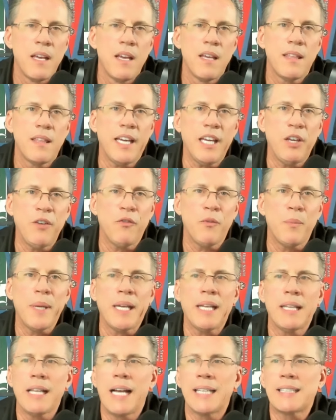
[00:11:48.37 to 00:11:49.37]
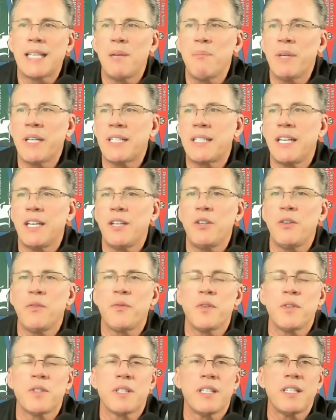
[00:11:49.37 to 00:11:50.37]
Thank you for making Locked On Big Ten your
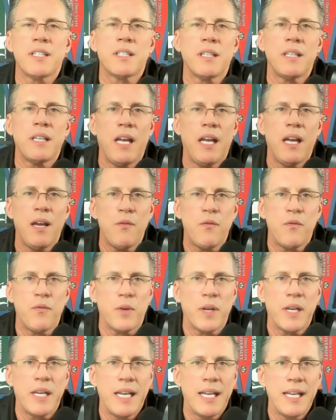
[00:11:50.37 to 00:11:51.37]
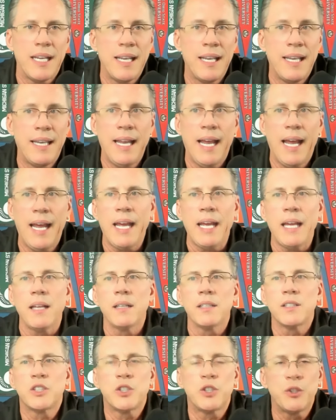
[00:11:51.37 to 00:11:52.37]
first listen every day,
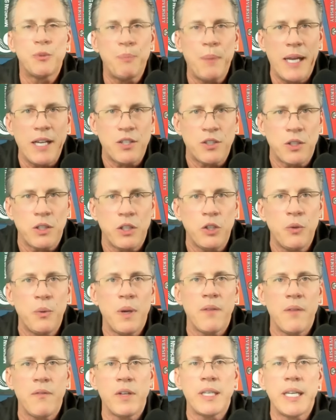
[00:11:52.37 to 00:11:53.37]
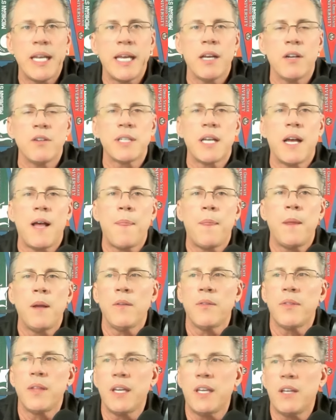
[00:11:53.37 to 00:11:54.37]
especially you everydayers out there.
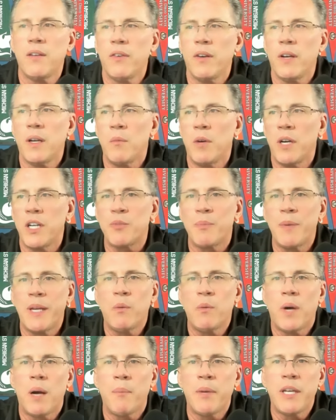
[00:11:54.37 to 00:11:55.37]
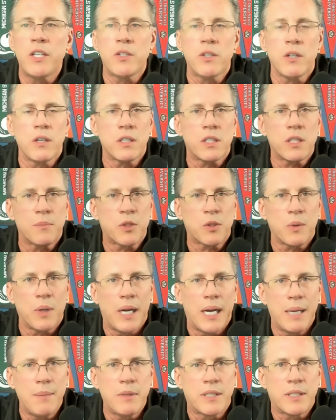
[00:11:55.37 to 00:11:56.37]
Thank you very much. Meanwhile, be sure to
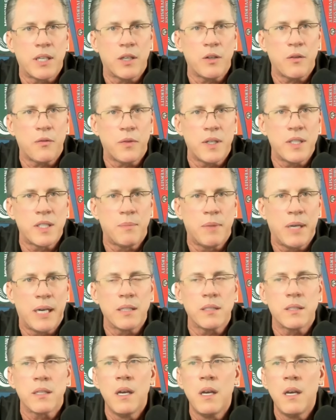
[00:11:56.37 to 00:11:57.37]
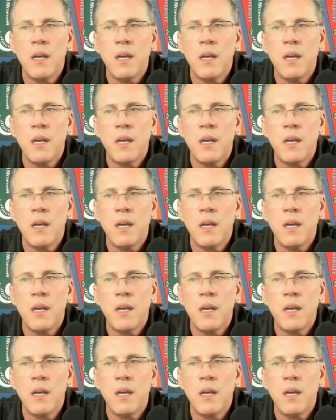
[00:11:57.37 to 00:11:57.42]
subscribe and tell your friends about us.